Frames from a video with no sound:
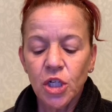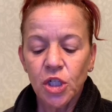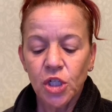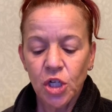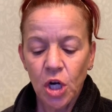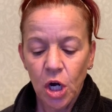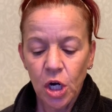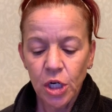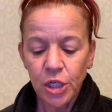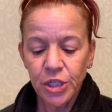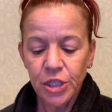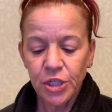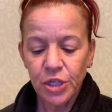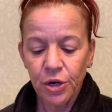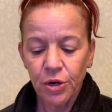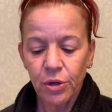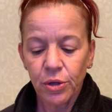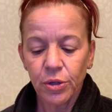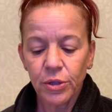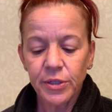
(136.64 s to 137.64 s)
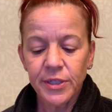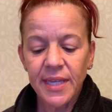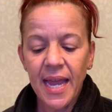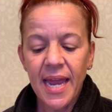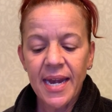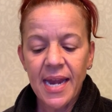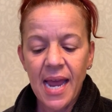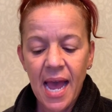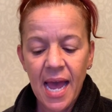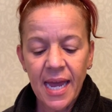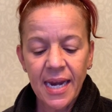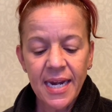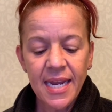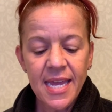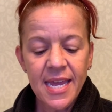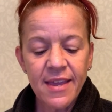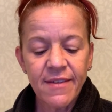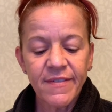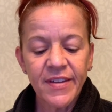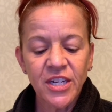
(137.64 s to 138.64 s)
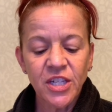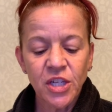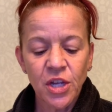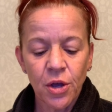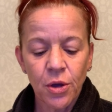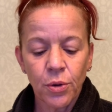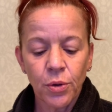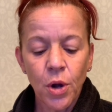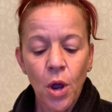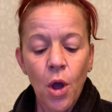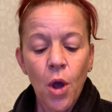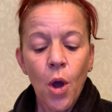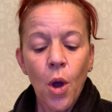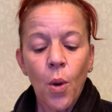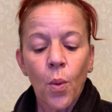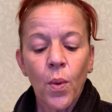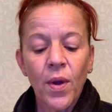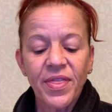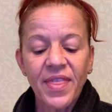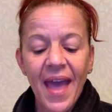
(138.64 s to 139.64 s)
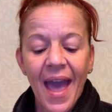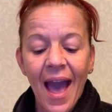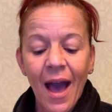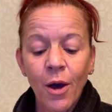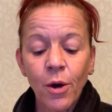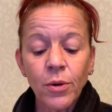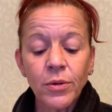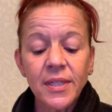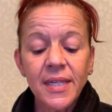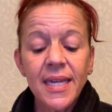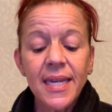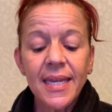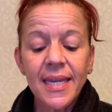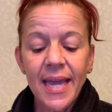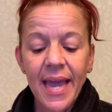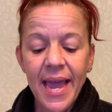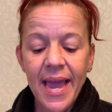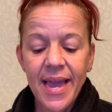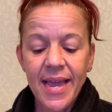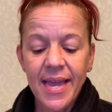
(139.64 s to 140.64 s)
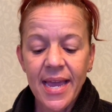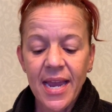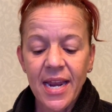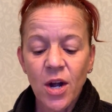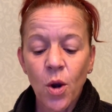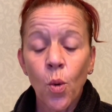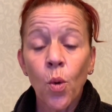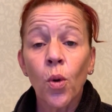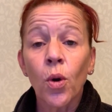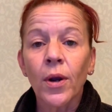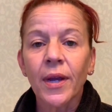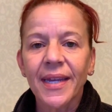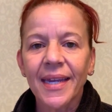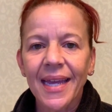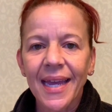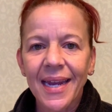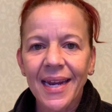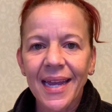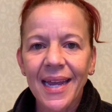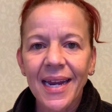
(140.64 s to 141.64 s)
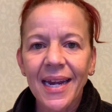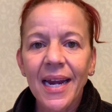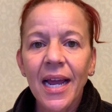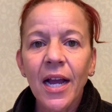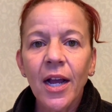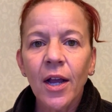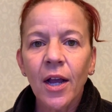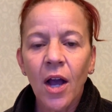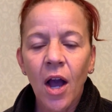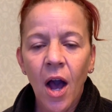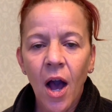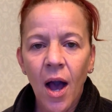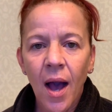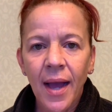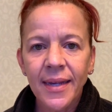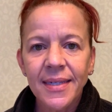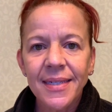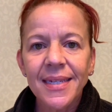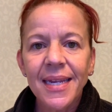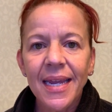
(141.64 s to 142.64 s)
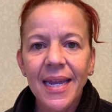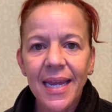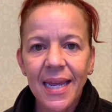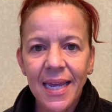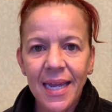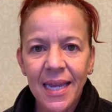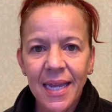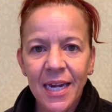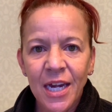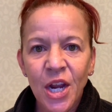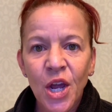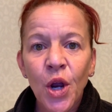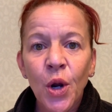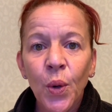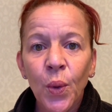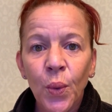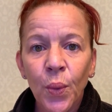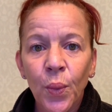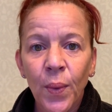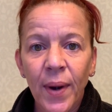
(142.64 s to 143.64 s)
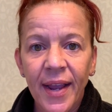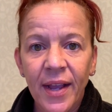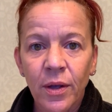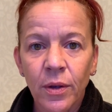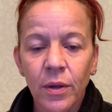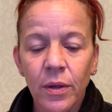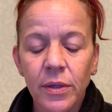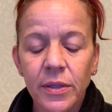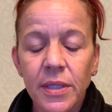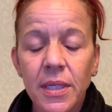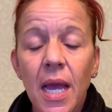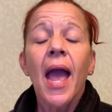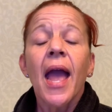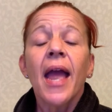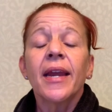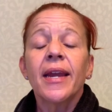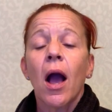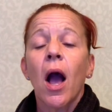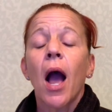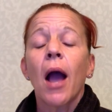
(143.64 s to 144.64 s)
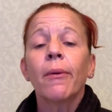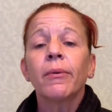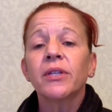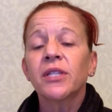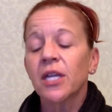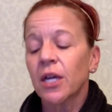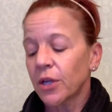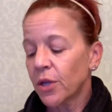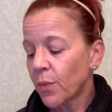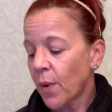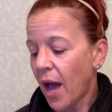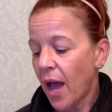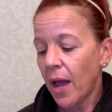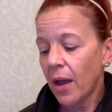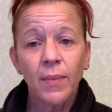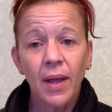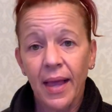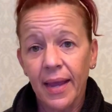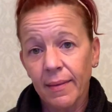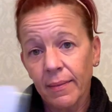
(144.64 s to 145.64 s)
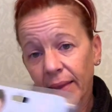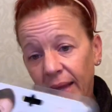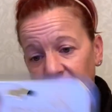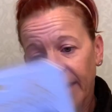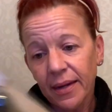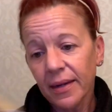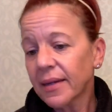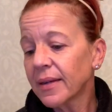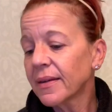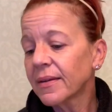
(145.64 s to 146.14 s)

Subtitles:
dark circles, and uneven tone without caking or getting caught in wrinkles. Now, I will tell you what, I'm like